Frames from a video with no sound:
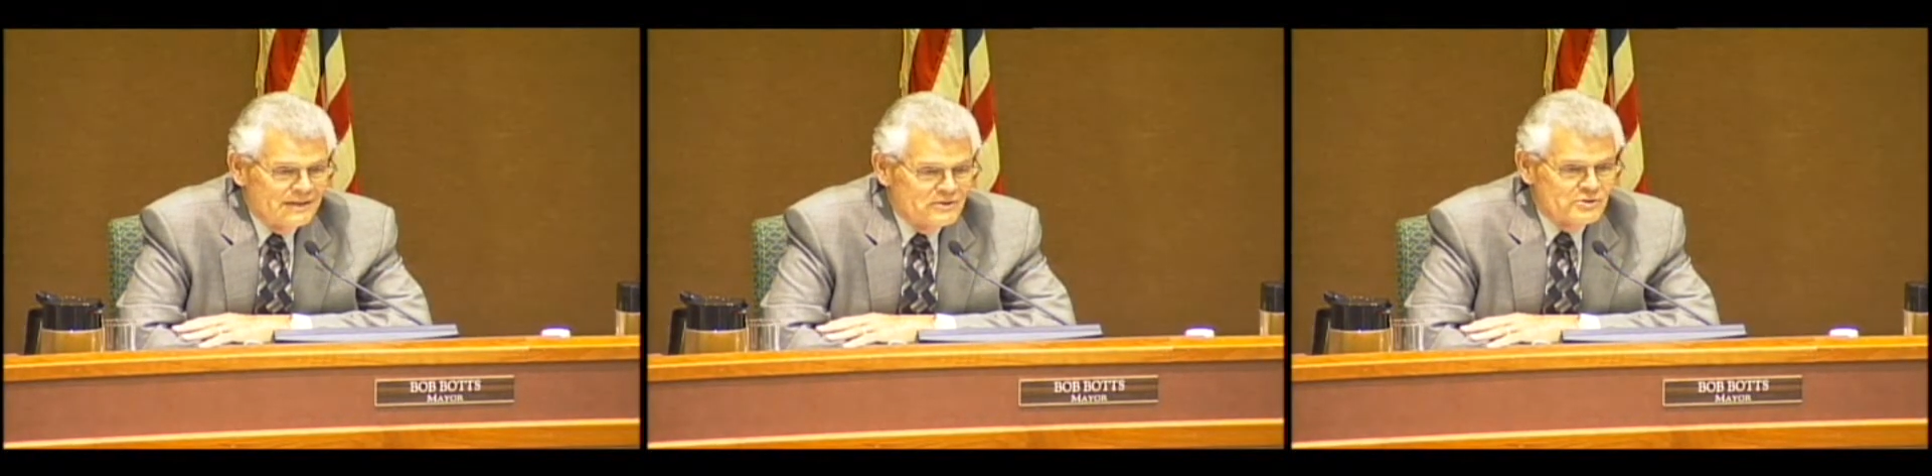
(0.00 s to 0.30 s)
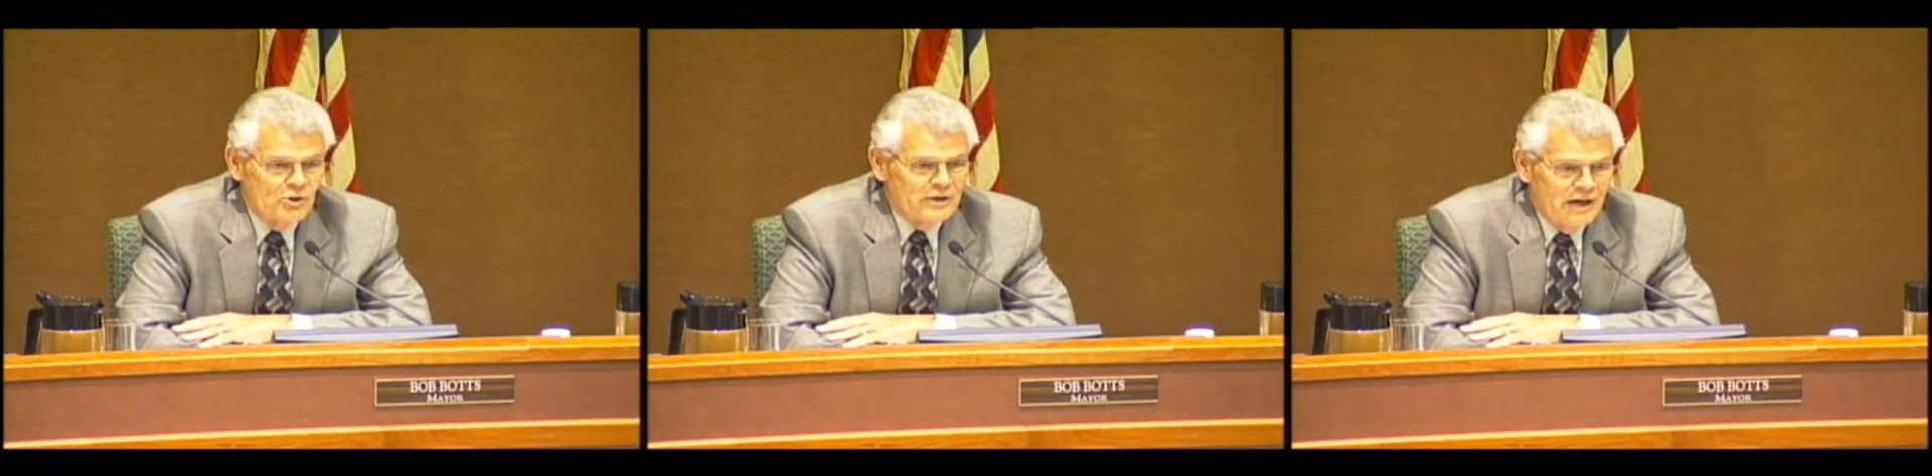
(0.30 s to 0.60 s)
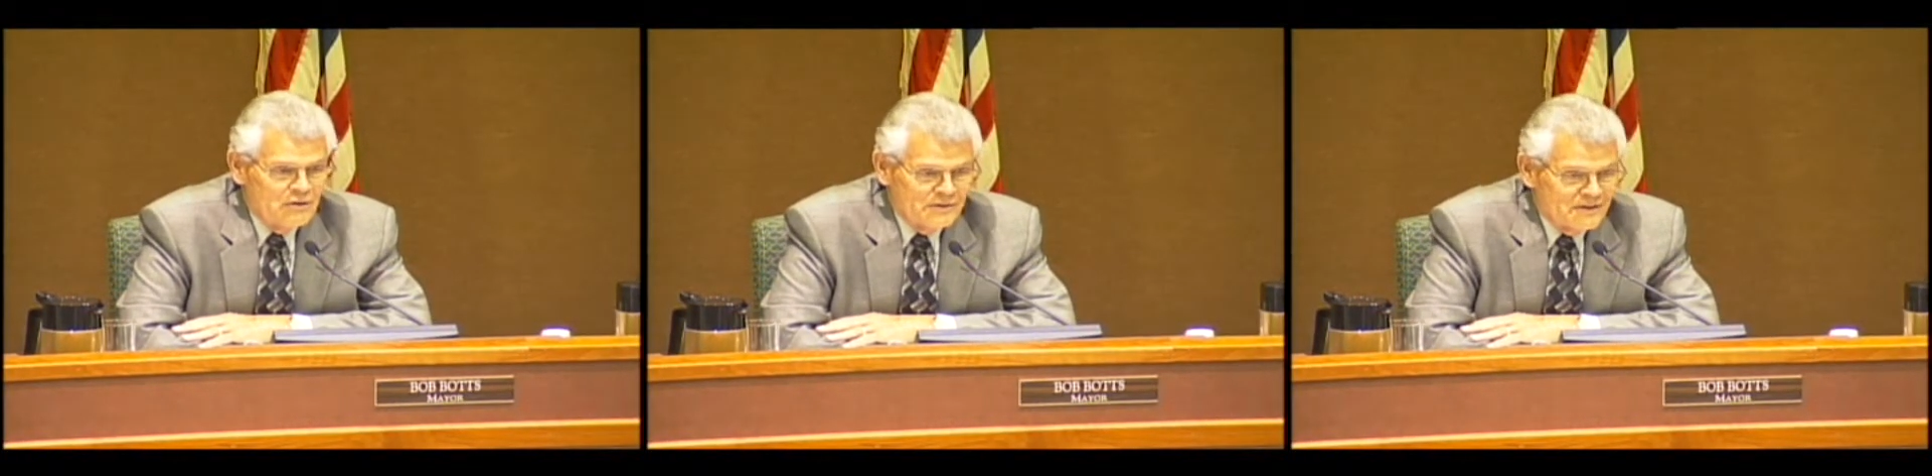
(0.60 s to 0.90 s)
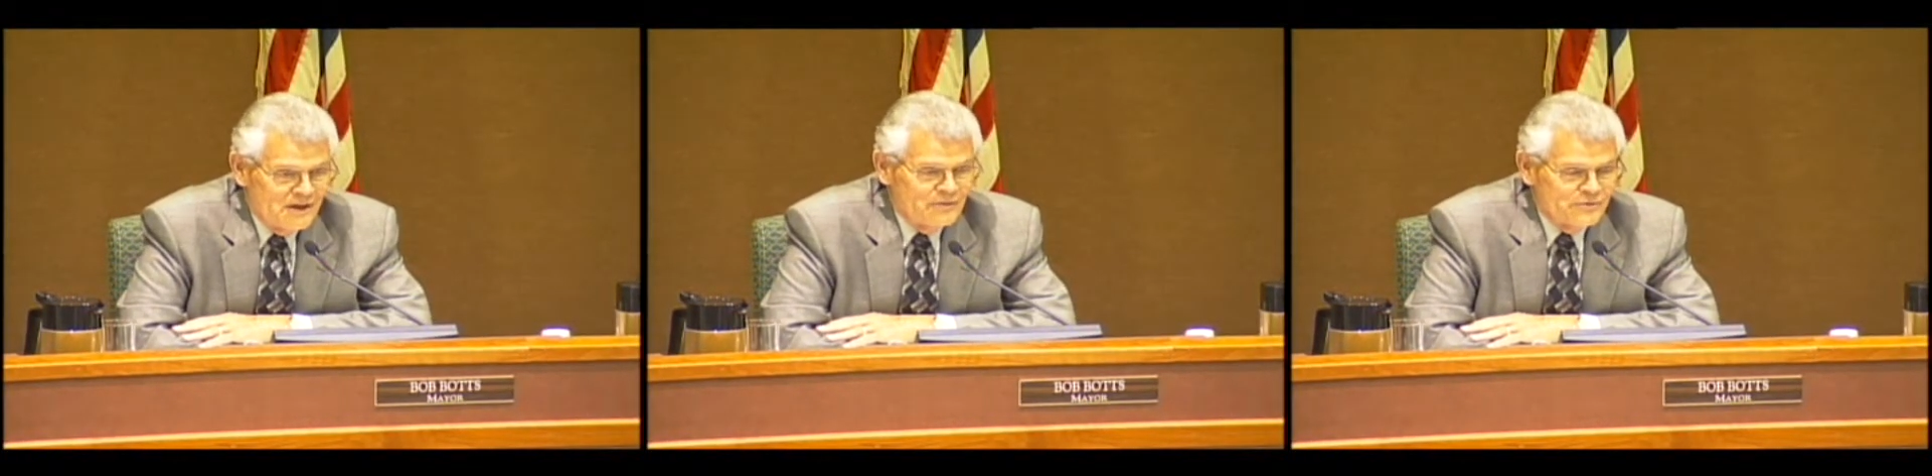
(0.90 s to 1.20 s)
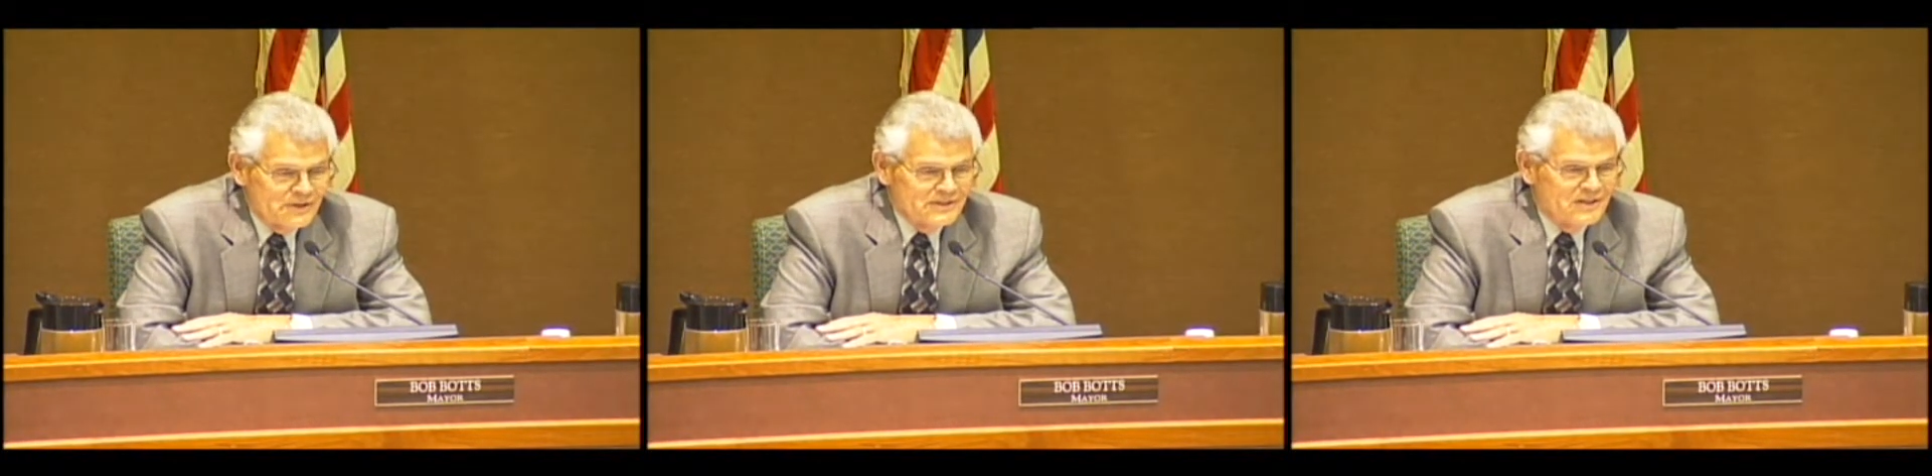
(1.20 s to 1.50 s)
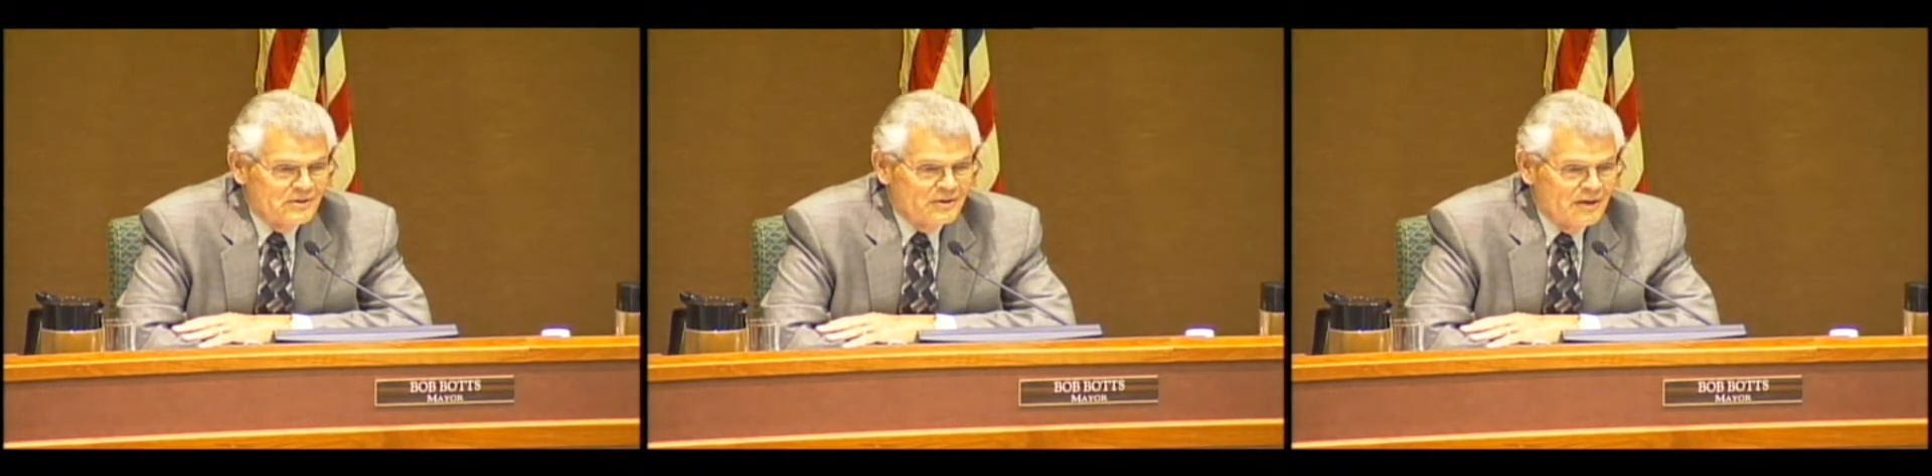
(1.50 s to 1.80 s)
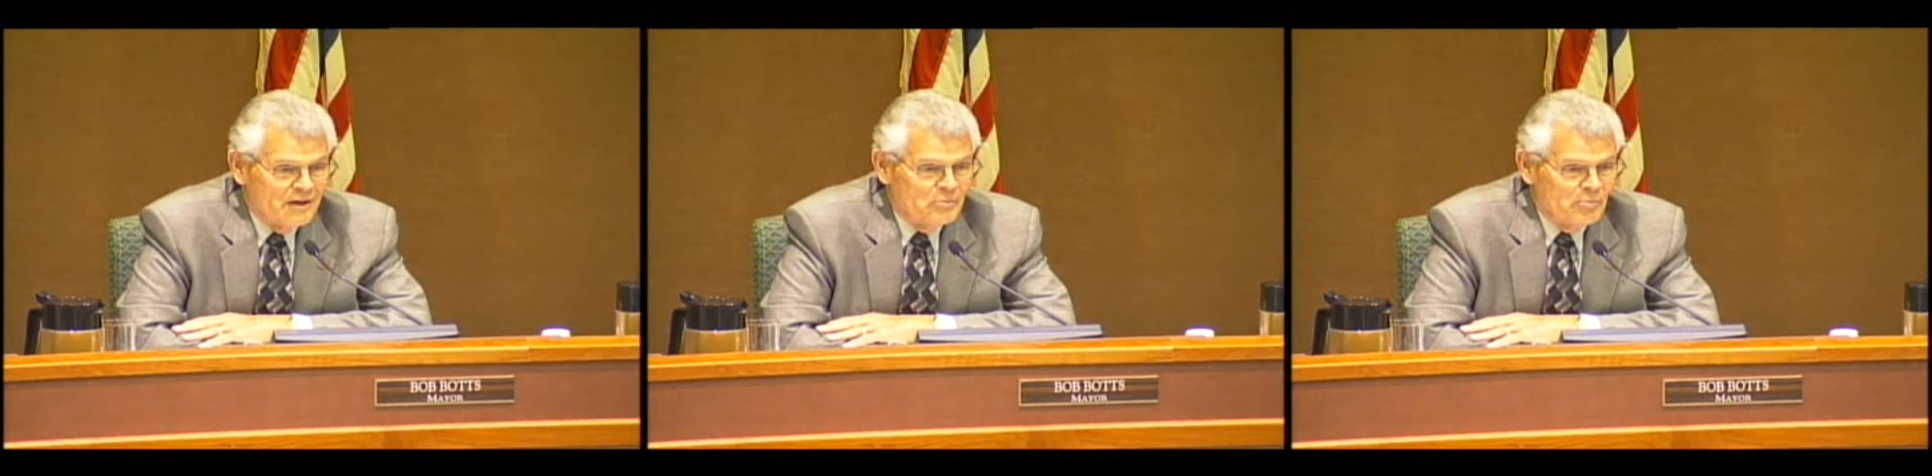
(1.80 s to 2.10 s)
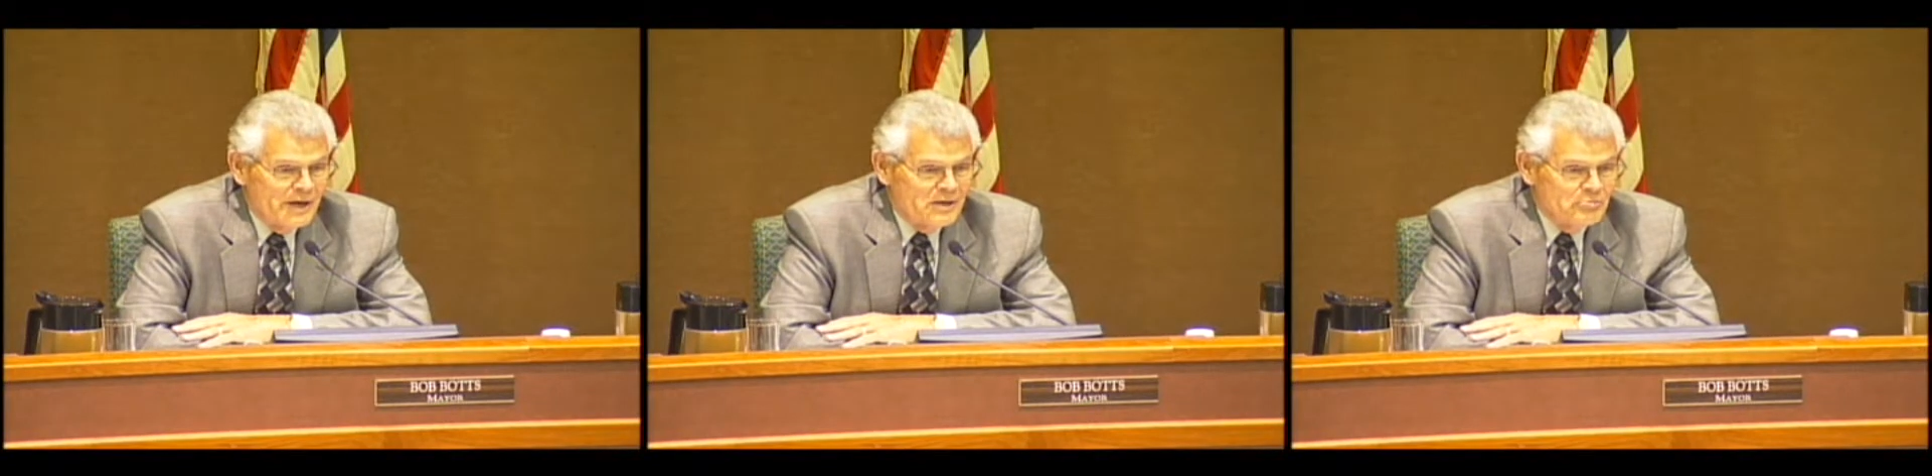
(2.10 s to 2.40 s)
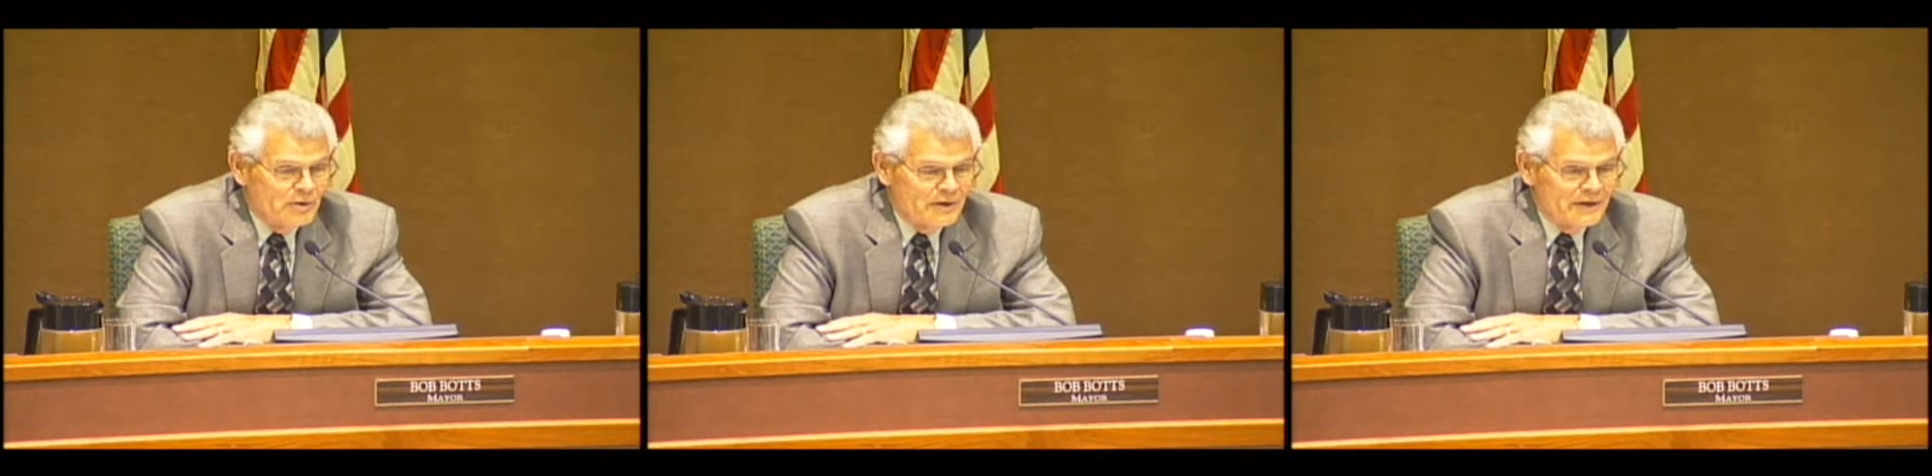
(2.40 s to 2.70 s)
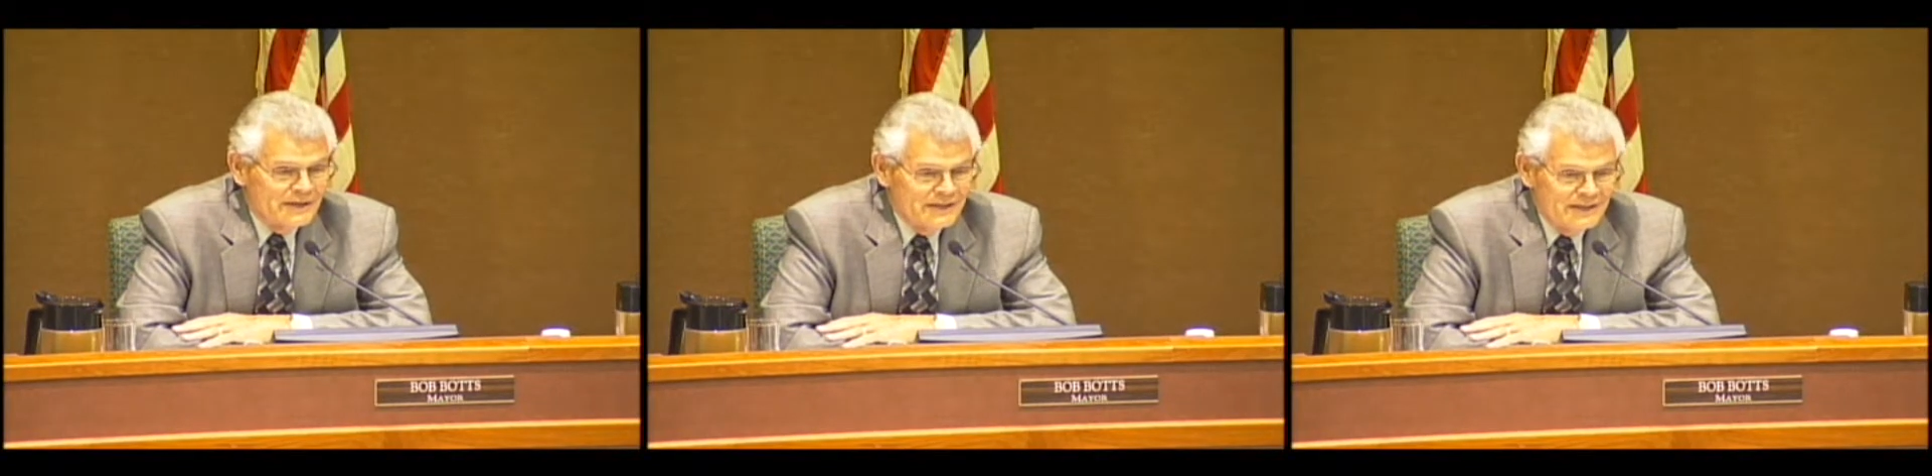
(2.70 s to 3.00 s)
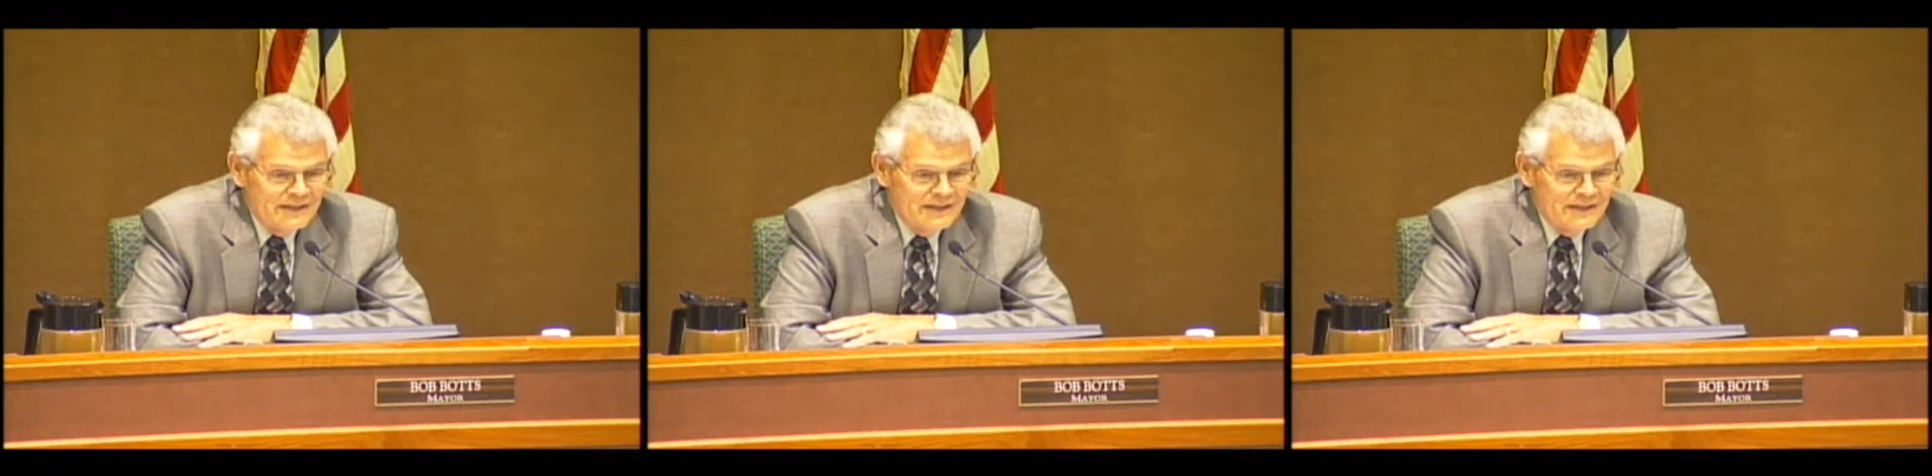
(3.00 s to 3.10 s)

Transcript: There's no conflict on my part.